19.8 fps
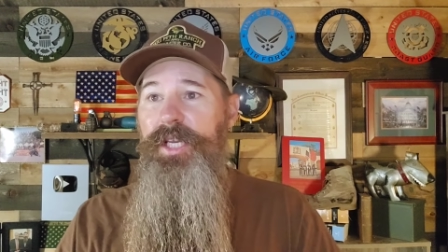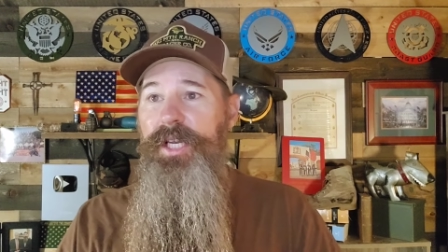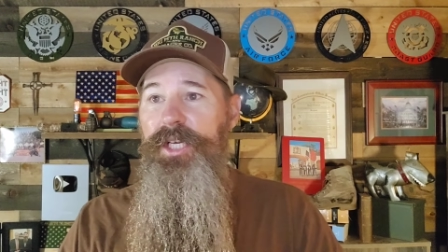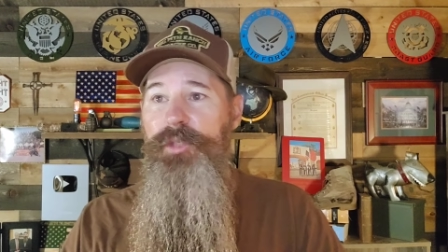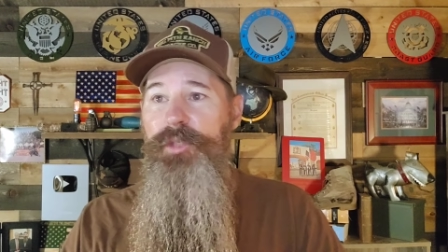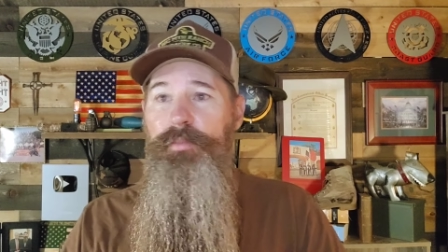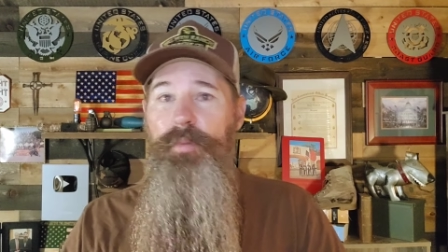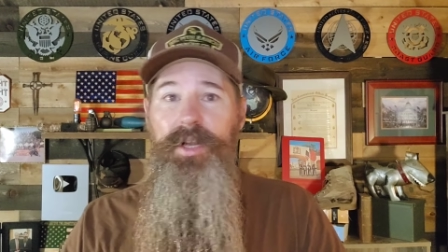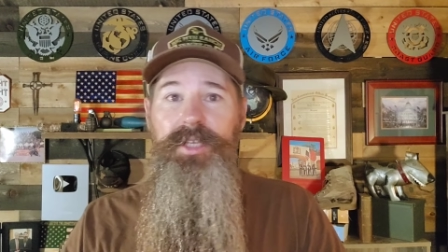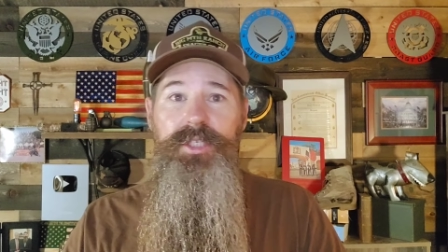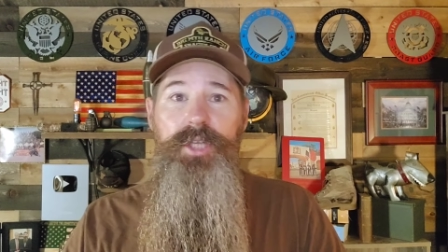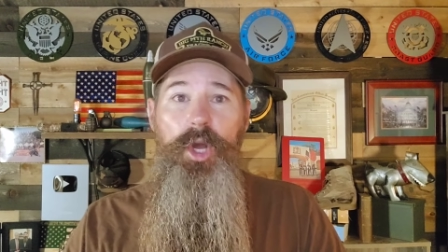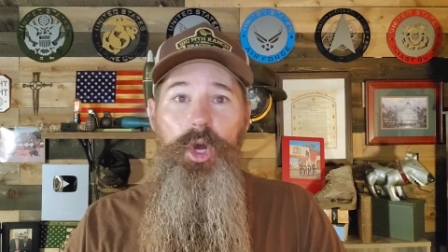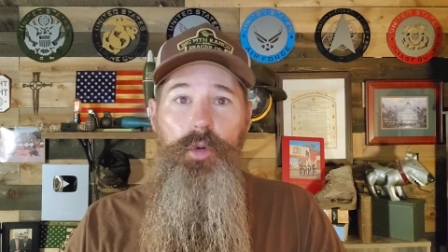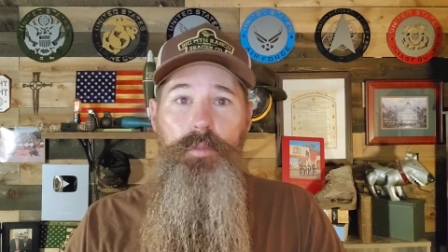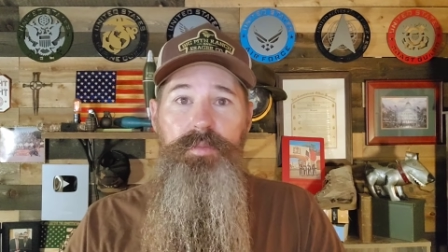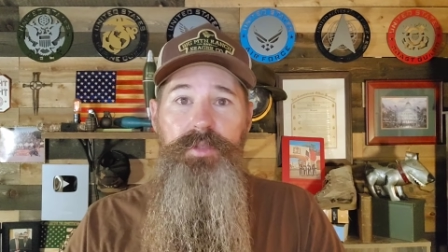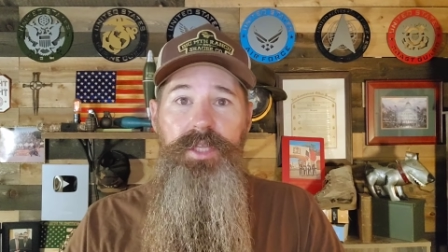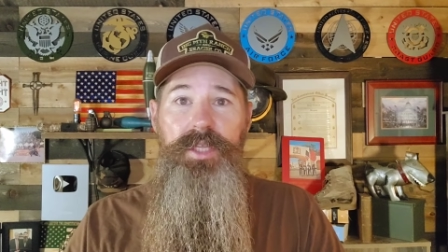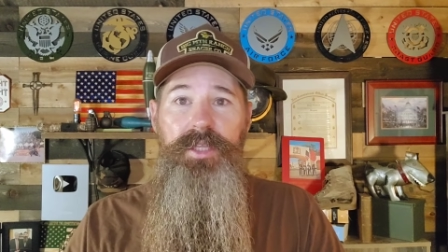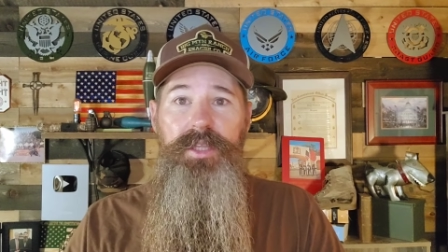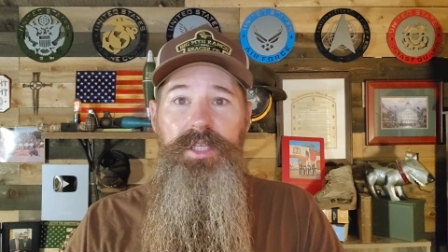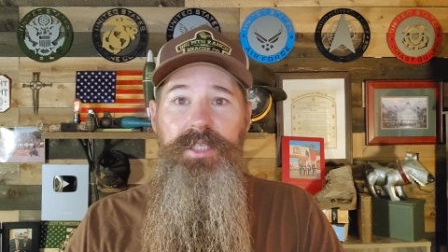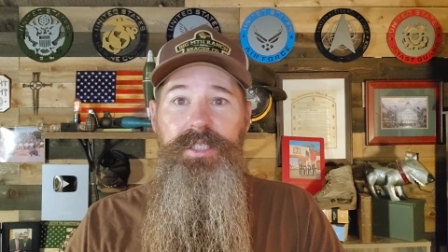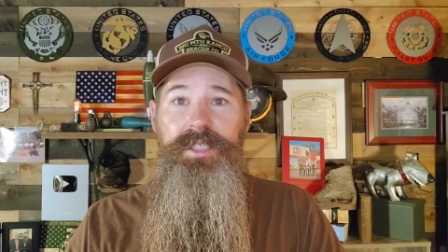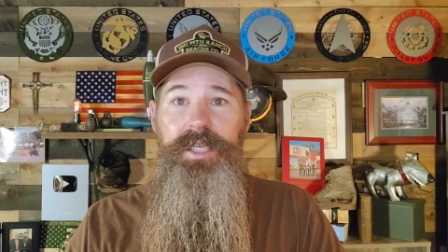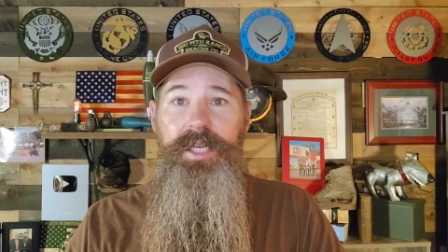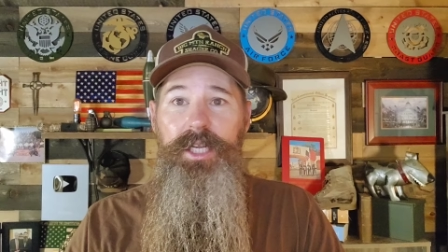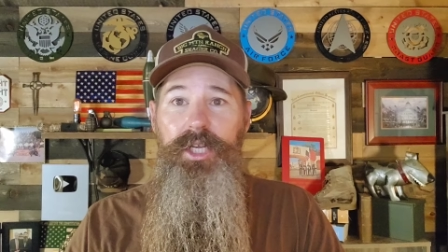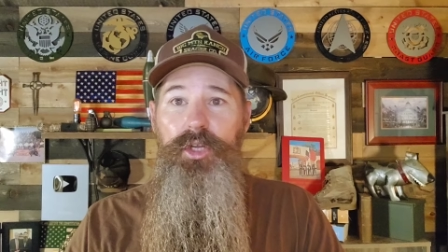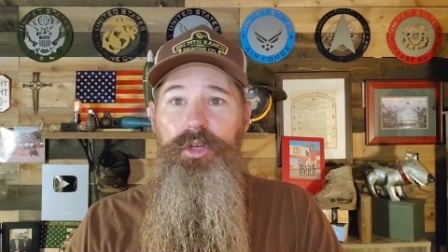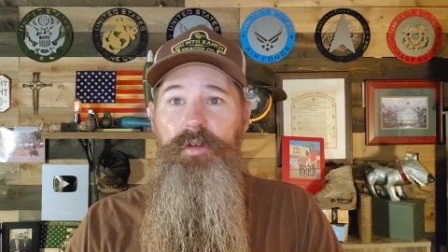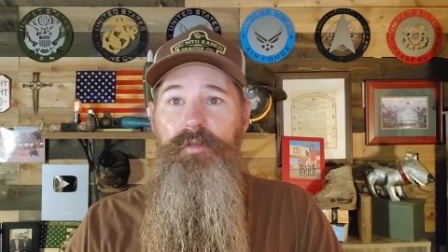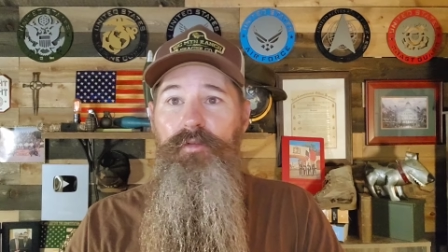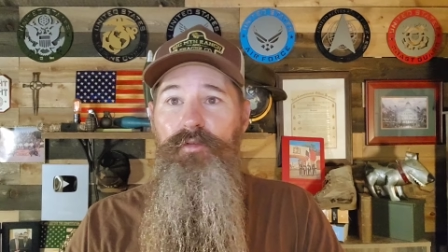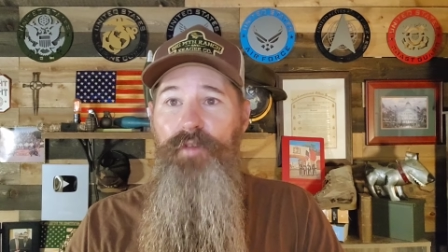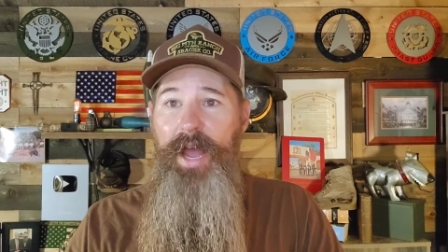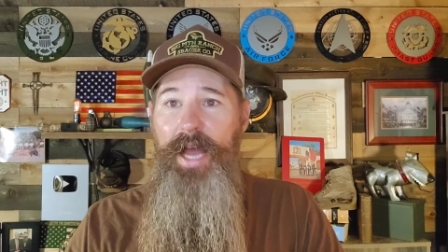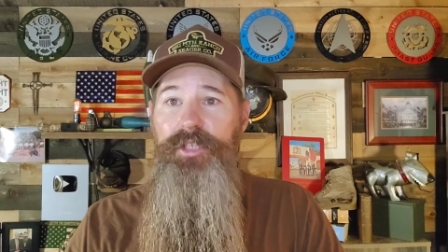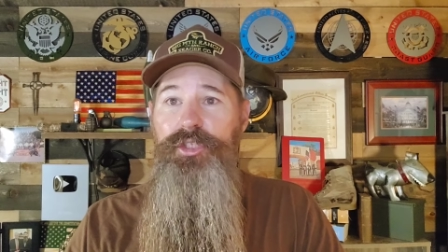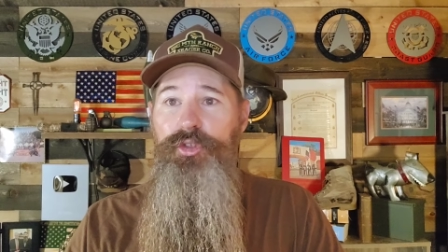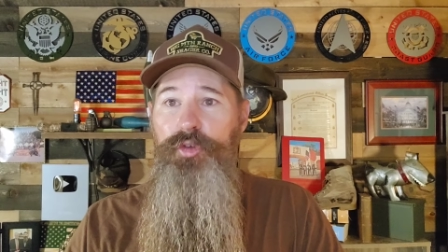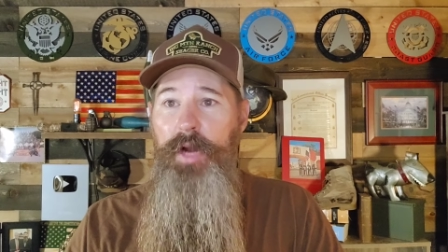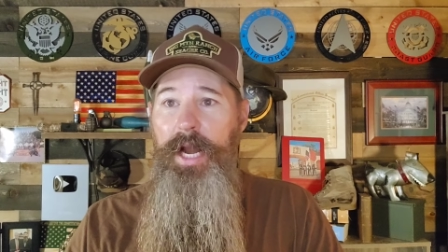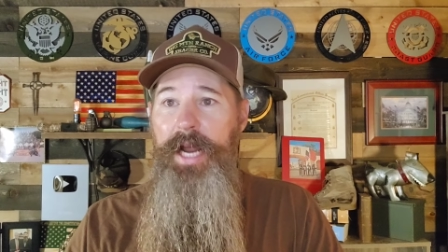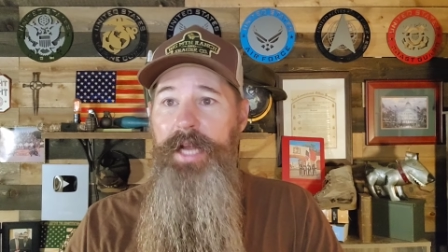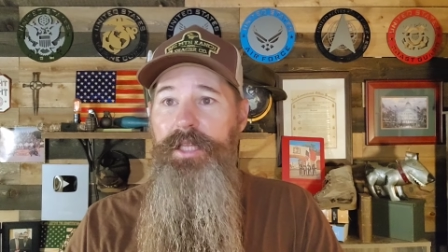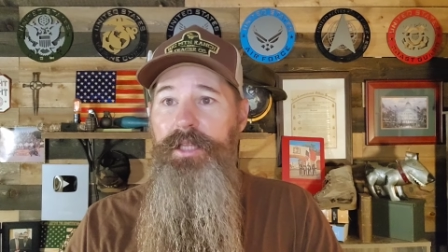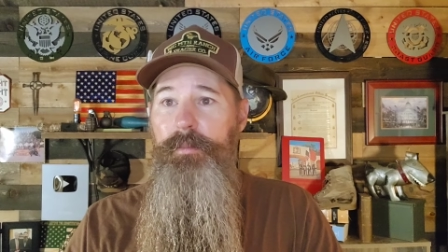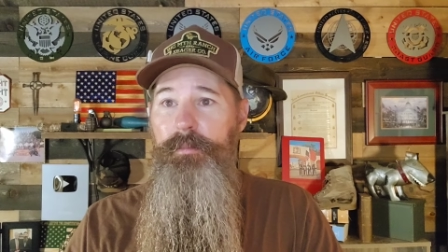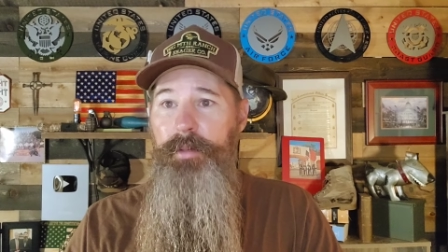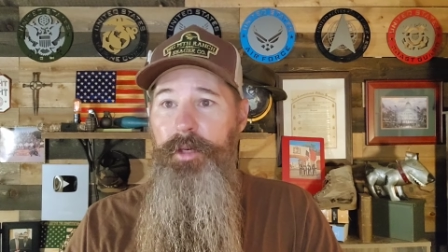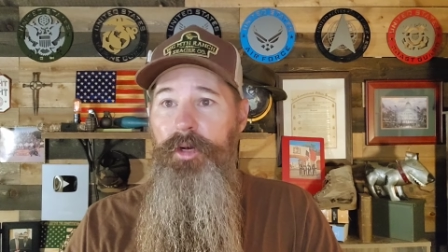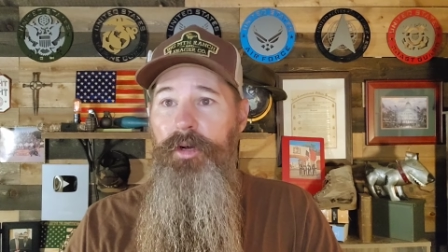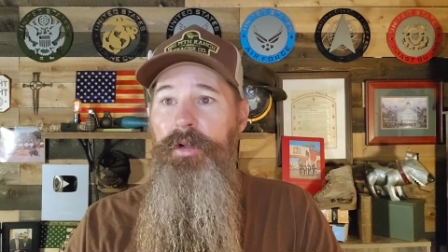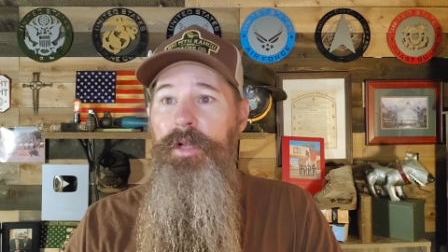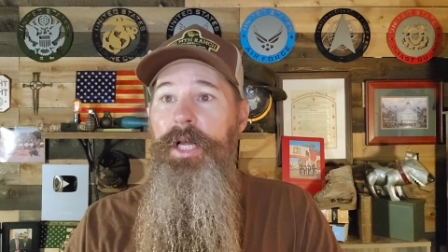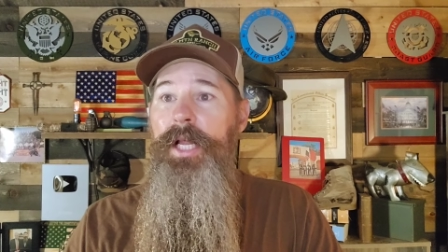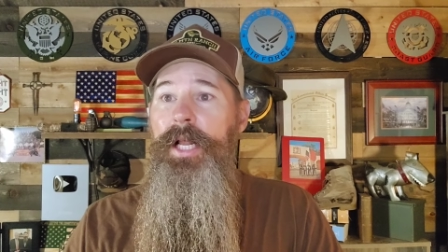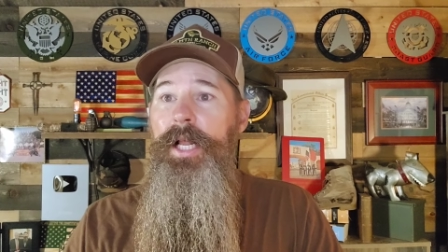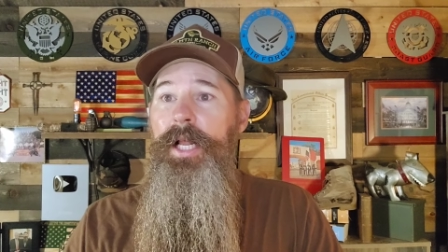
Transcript: expressed hopes that the Senate could fast track the bill